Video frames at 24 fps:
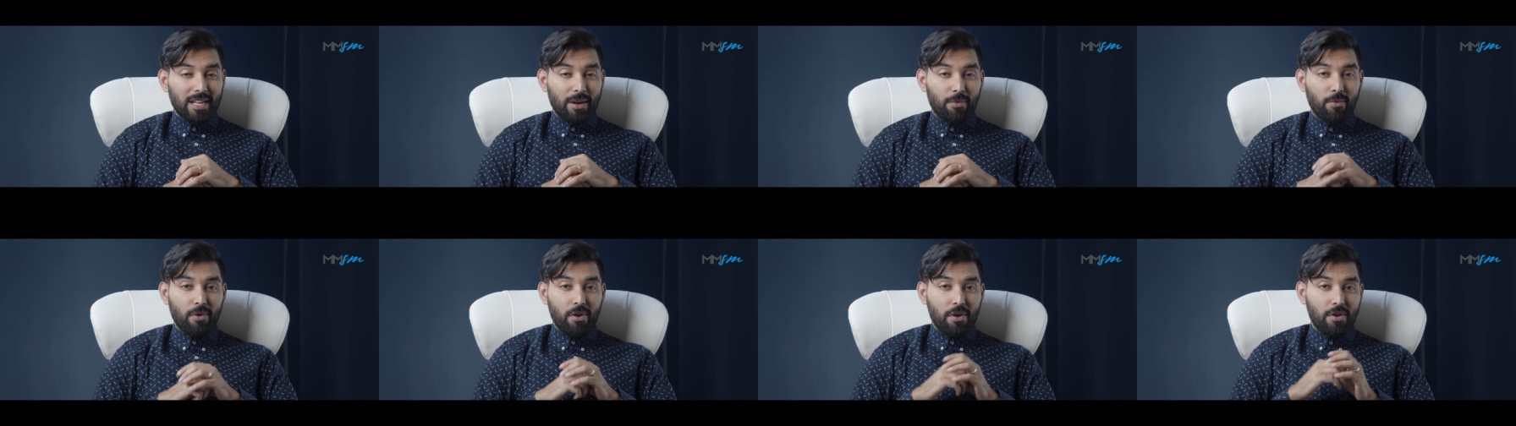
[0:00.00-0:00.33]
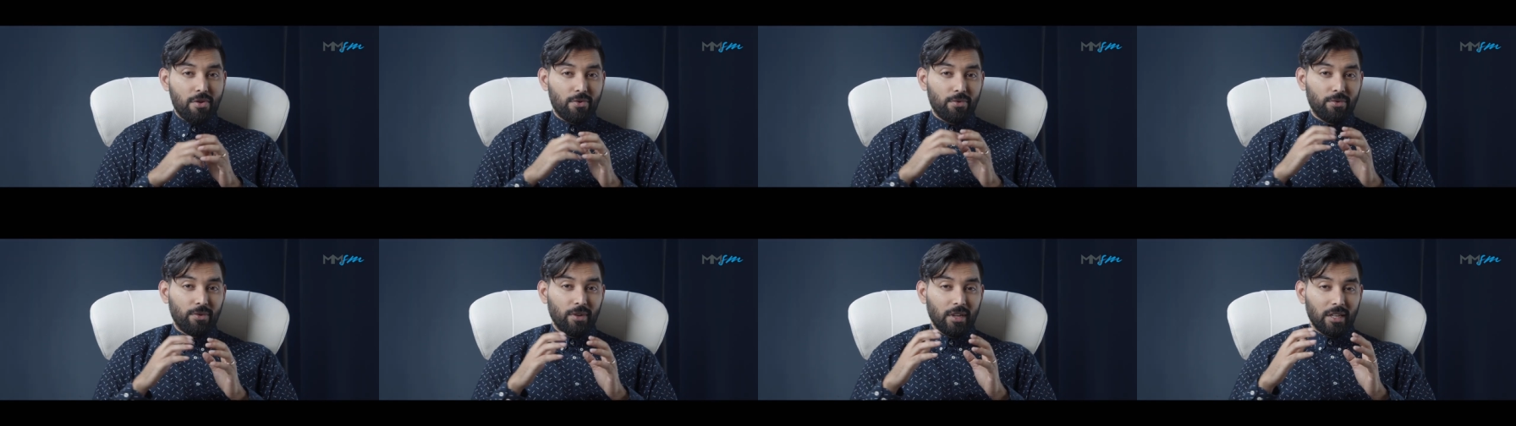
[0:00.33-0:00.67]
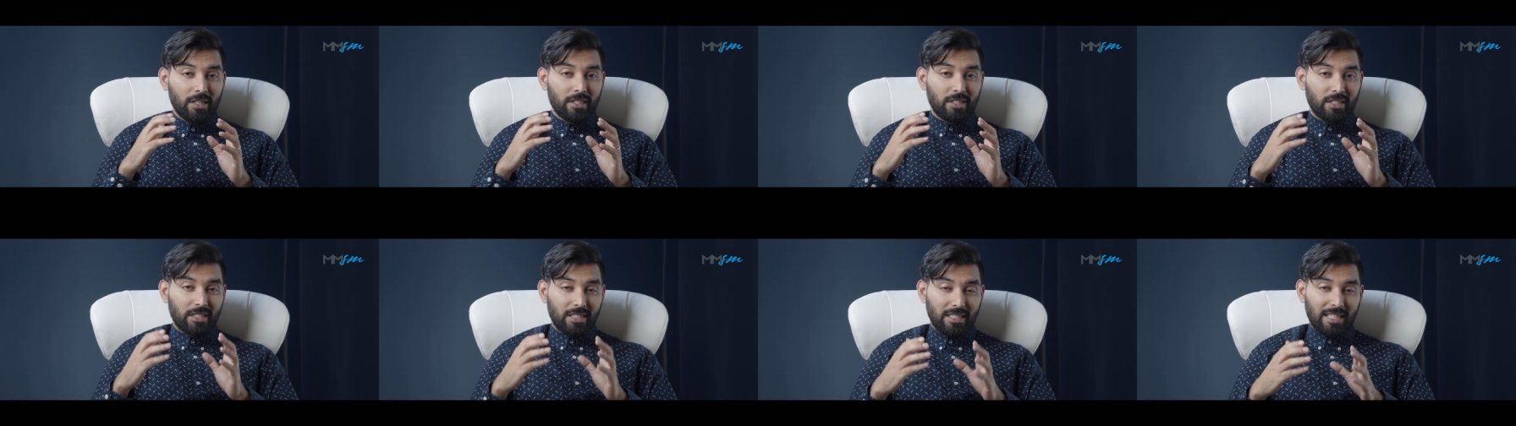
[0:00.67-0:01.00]
I want to
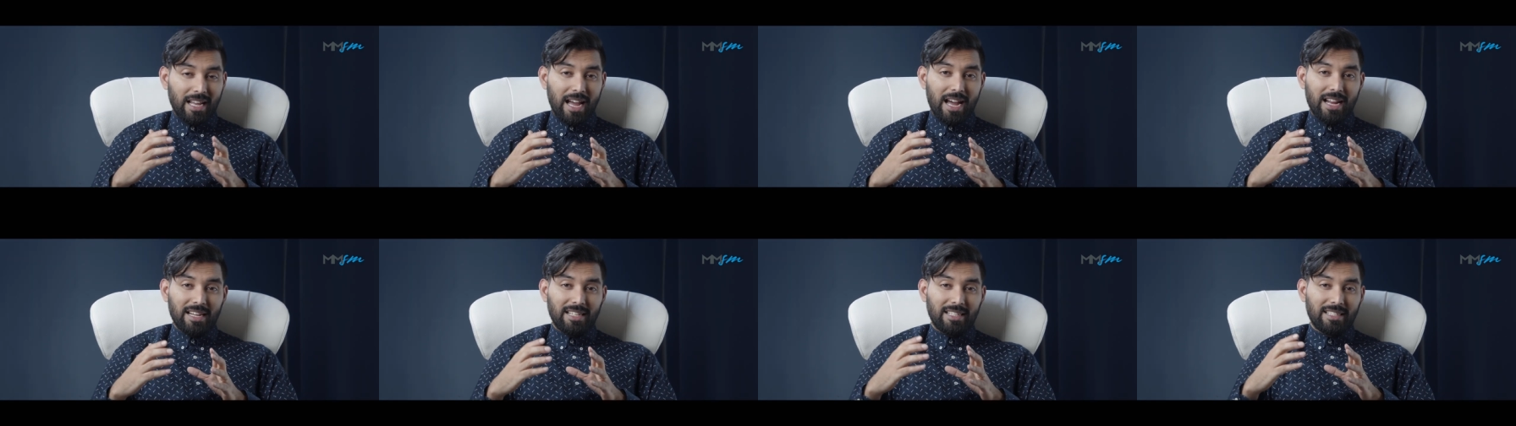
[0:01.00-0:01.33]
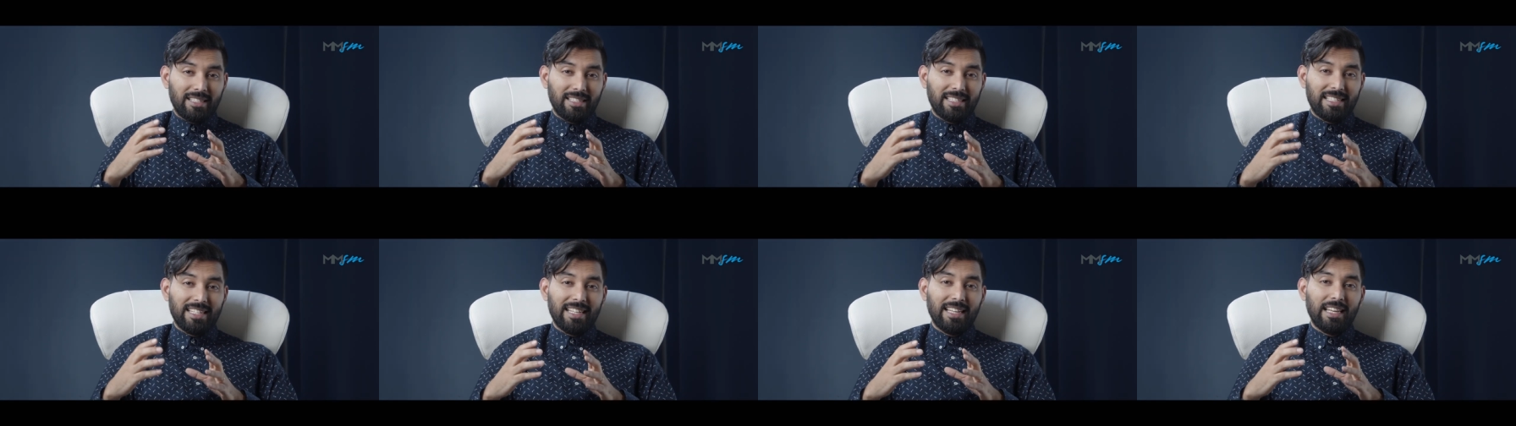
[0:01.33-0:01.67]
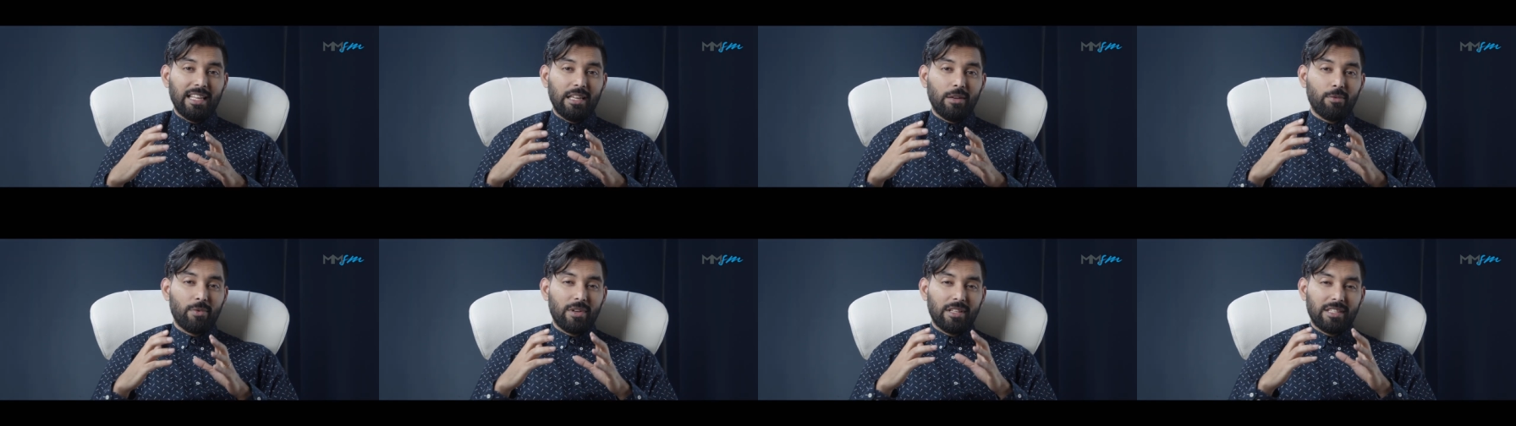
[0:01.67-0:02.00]
start
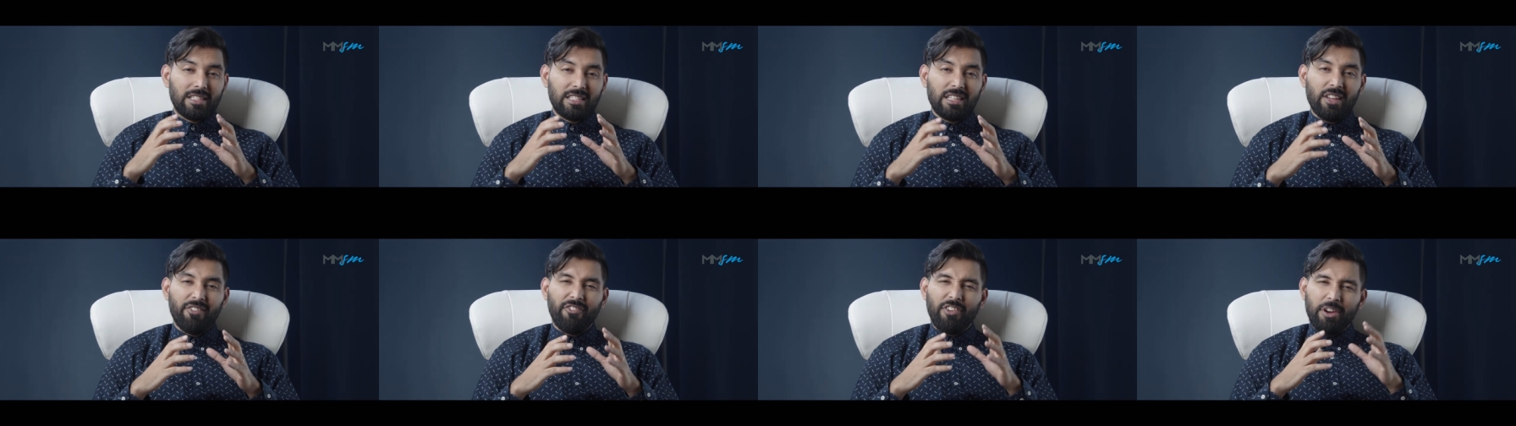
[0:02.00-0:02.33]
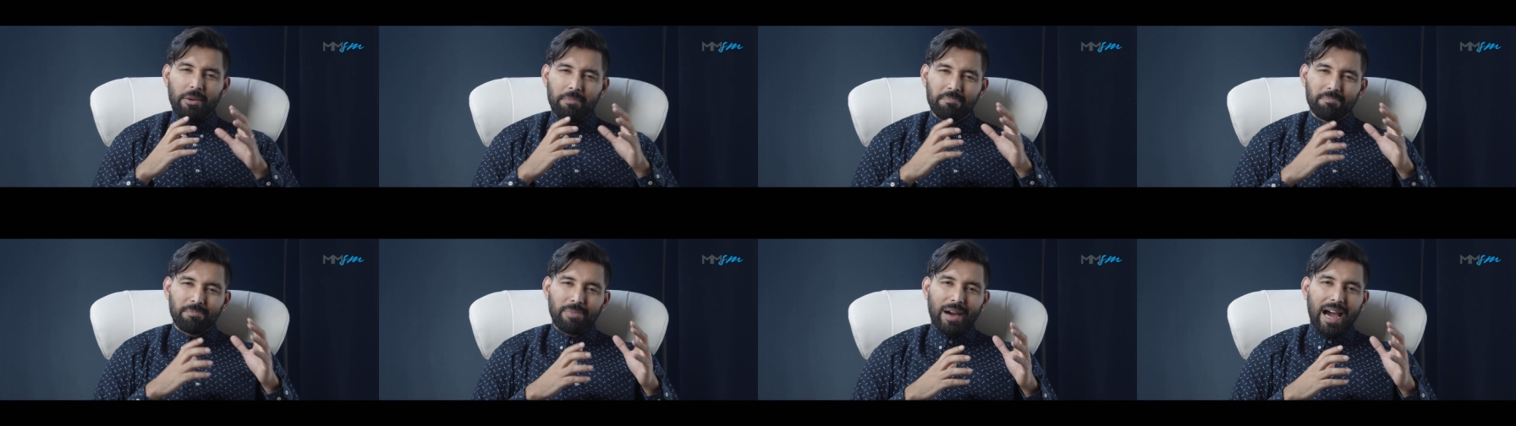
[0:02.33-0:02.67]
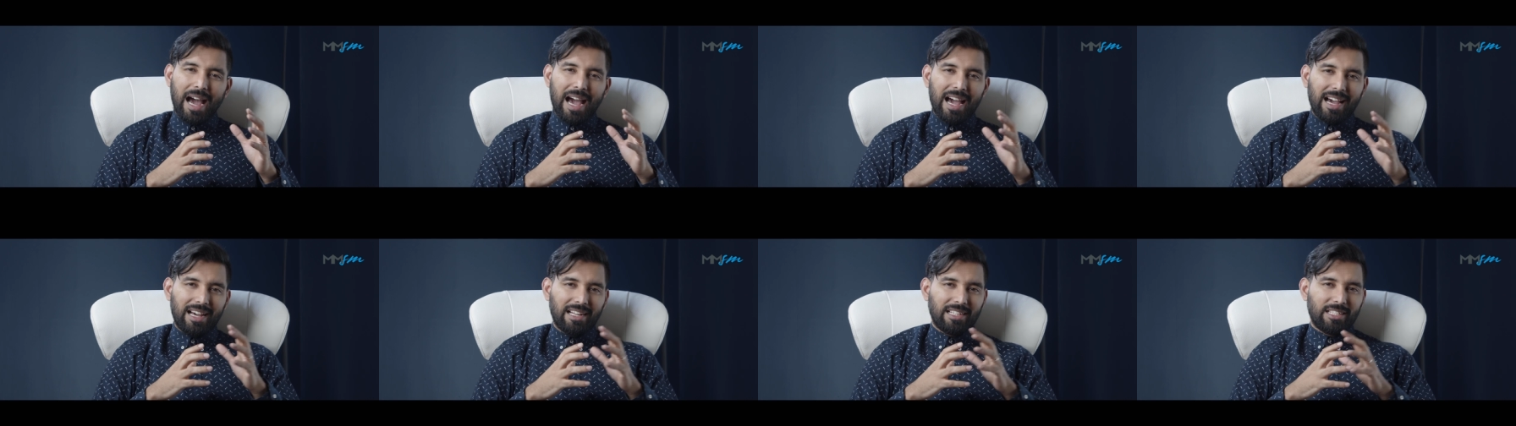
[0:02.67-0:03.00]
dealing with different
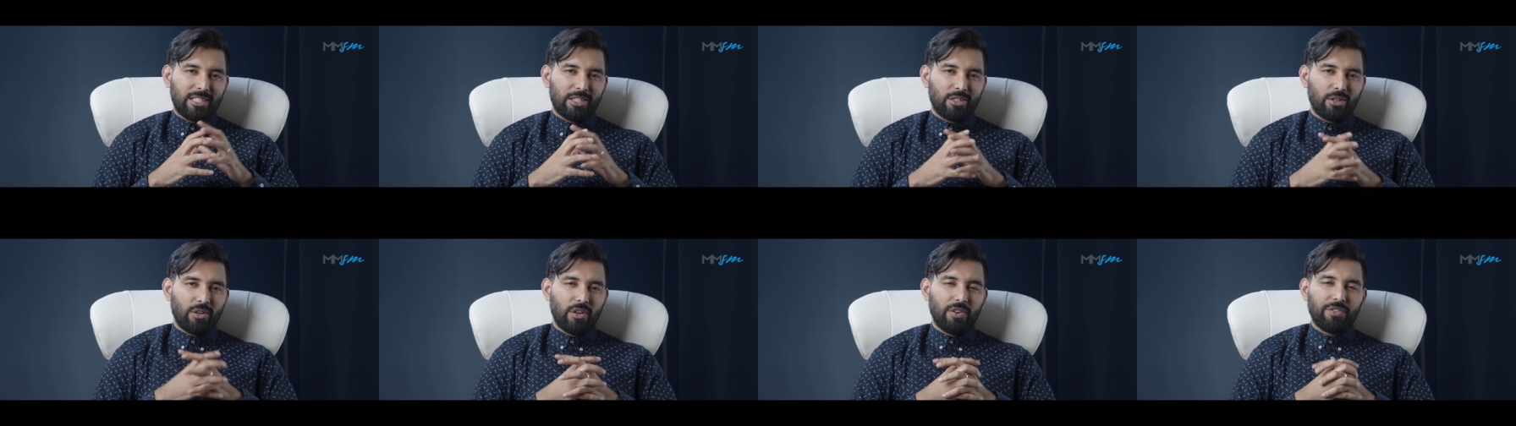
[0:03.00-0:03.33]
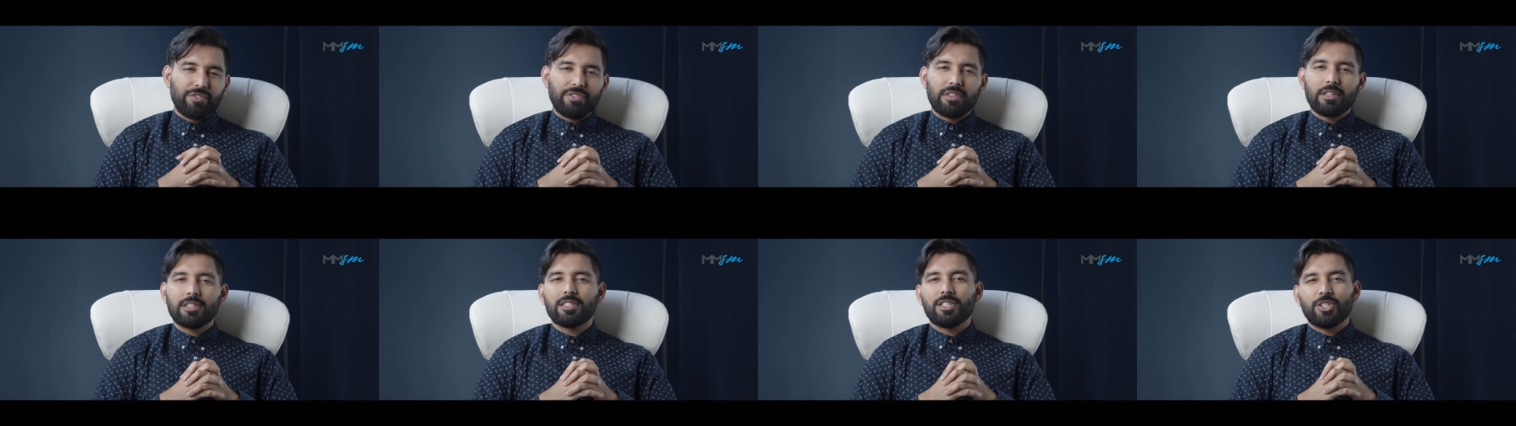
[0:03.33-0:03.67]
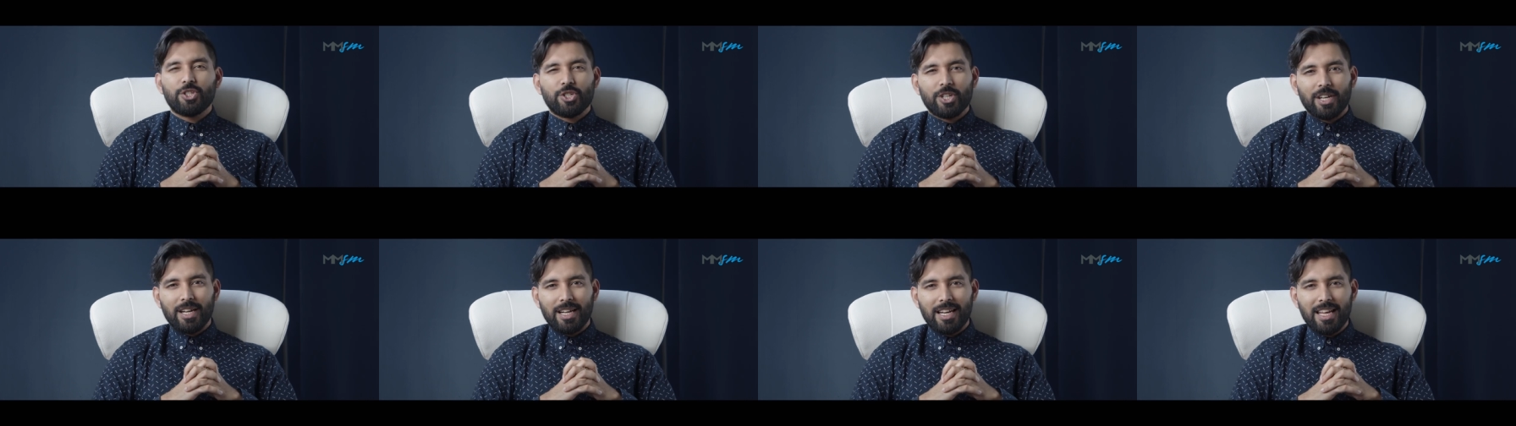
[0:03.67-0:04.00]
parts of this
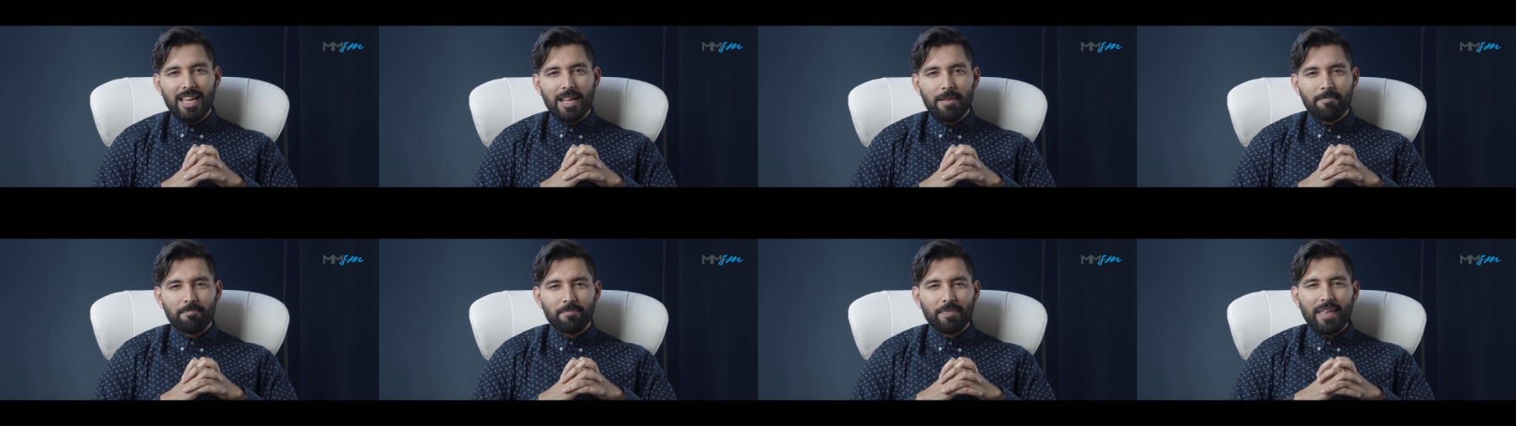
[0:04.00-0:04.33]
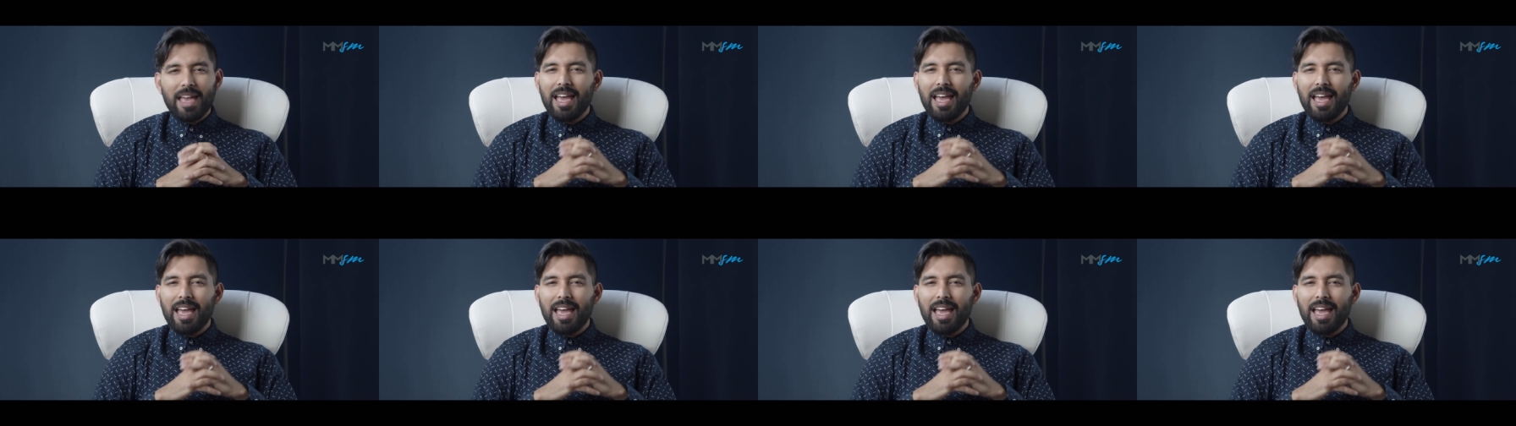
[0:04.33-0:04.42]
journey